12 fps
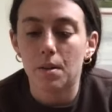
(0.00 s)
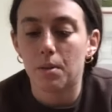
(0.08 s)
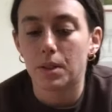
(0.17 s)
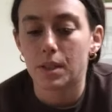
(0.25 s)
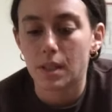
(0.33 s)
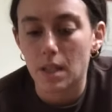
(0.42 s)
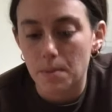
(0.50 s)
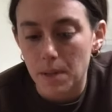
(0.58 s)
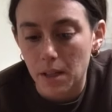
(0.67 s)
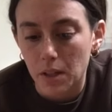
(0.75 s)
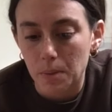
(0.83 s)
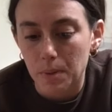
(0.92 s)
we're just going to be
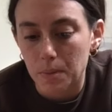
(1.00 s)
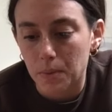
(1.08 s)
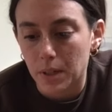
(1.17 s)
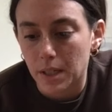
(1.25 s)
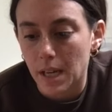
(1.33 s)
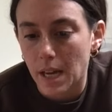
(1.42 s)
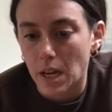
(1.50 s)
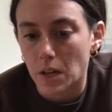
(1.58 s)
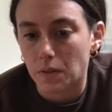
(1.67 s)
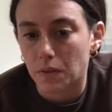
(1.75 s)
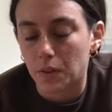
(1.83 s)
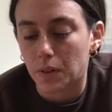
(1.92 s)
a little bit more
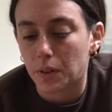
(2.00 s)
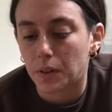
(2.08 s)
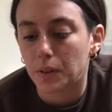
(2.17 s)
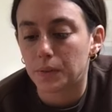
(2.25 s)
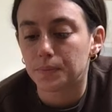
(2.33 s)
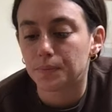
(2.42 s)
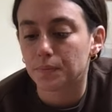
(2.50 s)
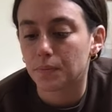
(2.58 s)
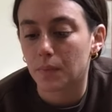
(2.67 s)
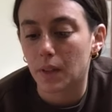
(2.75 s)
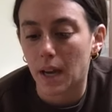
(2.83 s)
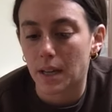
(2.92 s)
careful
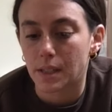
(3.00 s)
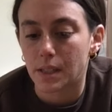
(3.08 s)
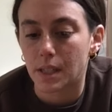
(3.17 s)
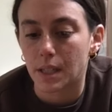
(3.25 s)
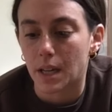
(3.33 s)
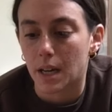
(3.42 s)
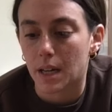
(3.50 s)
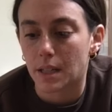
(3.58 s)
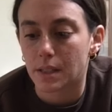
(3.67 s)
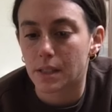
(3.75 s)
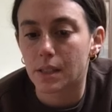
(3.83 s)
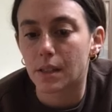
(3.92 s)
as to
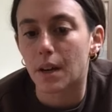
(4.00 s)
not